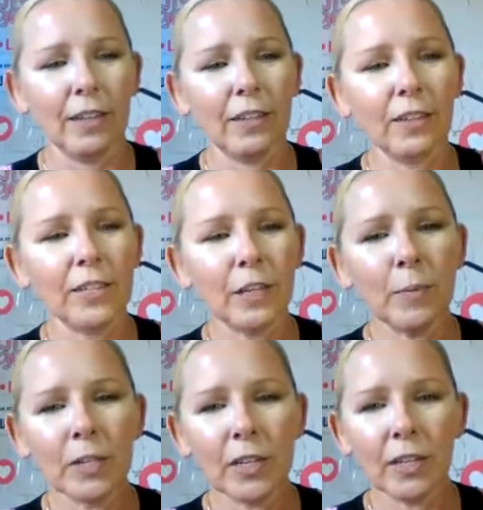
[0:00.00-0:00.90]
There's so
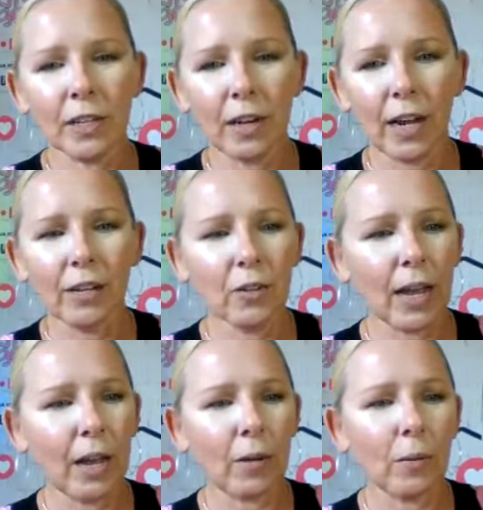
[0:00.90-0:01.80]
much in here. I don't know
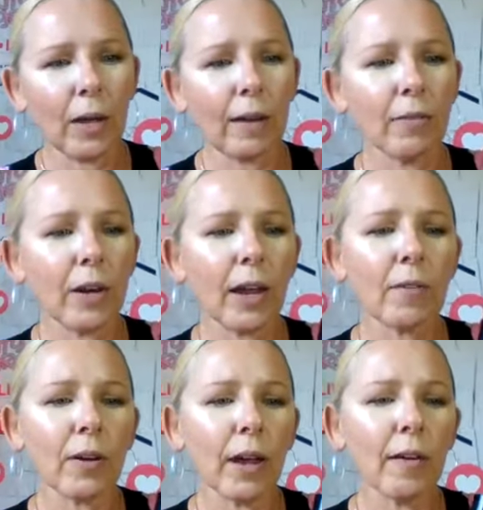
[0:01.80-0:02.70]
how I will ever,
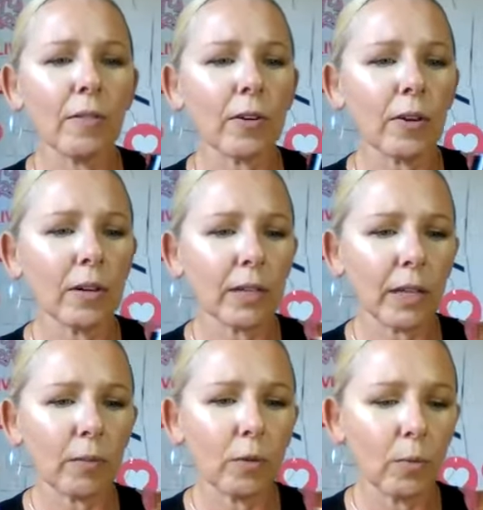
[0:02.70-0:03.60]
ever, ever
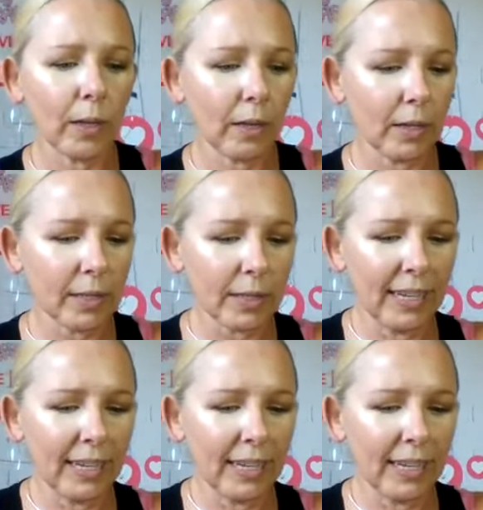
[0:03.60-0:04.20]
get through one of these.